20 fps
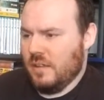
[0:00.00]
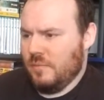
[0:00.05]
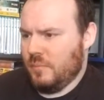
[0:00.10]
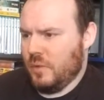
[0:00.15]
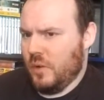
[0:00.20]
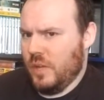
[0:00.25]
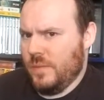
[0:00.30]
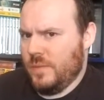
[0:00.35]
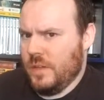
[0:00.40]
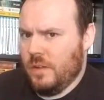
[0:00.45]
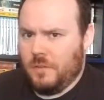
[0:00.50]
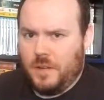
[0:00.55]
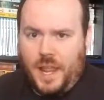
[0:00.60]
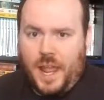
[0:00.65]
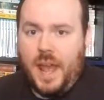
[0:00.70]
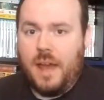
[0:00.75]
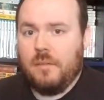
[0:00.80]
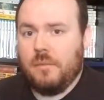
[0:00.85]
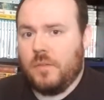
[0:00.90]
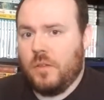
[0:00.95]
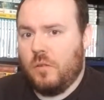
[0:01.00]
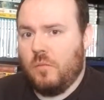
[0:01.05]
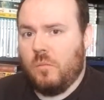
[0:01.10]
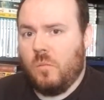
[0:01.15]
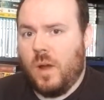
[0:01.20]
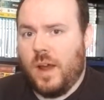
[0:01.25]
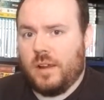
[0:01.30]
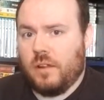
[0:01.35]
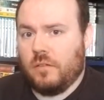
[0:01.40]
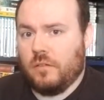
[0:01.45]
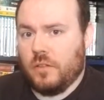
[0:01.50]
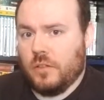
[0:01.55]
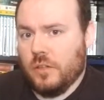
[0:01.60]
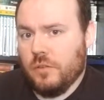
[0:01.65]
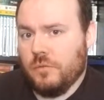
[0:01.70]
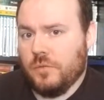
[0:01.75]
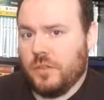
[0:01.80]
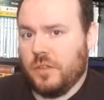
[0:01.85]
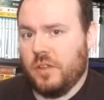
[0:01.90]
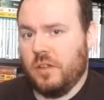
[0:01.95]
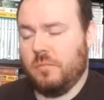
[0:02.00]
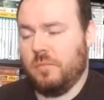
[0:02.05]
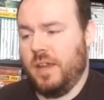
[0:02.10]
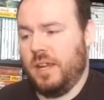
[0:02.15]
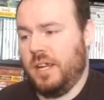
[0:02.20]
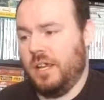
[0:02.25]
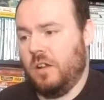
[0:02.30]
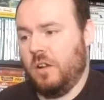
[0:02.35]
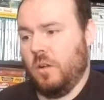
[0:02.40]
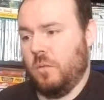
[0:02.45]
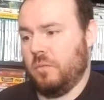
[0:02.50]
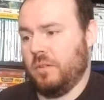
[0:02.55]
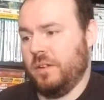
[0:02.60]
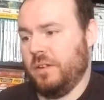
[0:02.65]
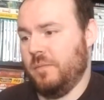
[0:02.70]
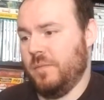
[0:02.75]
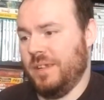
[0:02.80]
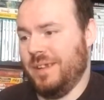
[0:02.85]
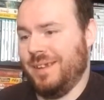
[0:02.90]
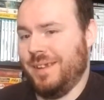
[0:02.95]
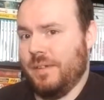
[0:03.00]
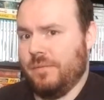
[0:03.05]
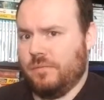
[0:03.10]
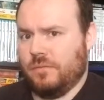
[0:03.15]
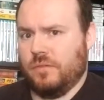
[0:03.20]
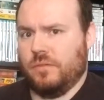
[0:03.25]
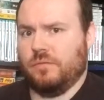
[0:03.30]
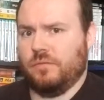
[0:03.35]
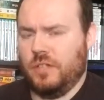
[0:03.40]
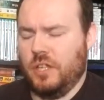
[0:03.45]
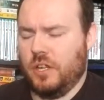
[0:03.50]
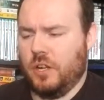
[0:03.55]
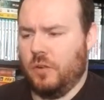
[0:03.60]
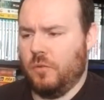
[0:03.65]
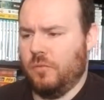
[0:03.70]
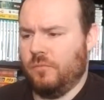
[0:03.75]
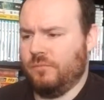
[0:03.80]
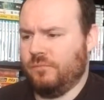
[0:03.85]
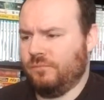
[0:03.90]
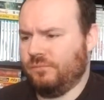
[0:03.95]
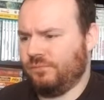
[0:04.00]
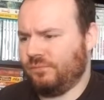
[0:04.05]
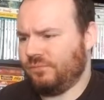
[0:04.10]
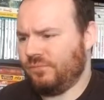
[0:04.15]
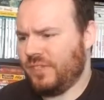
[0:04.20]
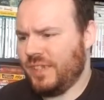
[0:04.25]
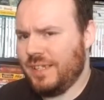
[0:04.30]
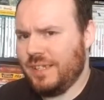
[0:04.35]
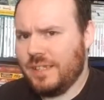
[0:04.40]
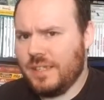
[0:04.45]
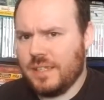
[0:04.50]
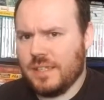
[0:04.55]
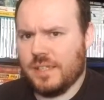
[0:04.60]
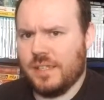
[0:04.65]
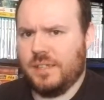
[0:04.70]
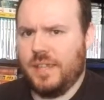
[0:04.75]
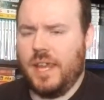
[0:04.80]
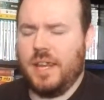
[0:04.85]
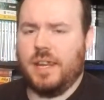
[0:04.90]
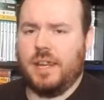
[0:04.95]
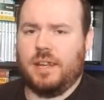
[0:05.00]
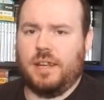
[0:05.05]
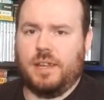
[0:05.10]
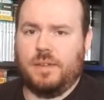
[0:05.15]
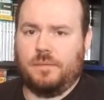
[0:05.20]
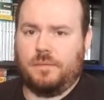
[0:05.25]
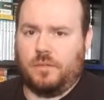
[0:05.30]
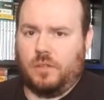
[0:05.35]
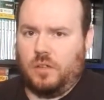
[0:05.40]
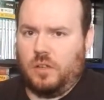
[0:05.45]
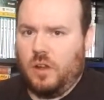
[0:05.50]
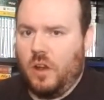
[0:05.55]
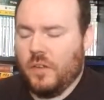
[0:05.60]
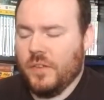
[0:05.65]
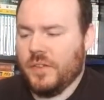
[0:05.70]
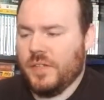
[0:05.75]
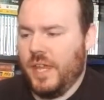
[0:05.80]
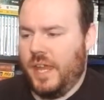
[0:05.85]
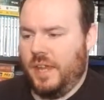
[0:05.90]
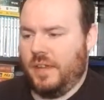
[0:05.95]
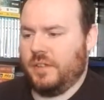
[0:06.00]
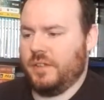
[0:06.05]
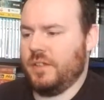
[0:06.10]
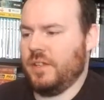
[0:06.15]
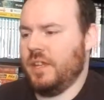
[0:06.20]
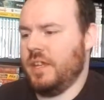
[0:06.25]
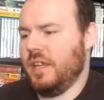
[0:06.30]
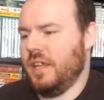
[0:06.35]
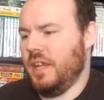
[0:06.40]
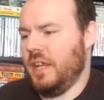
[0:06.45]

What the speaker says: But if you already have them, why not use them and incorporate them in a different, you know, setting, different context?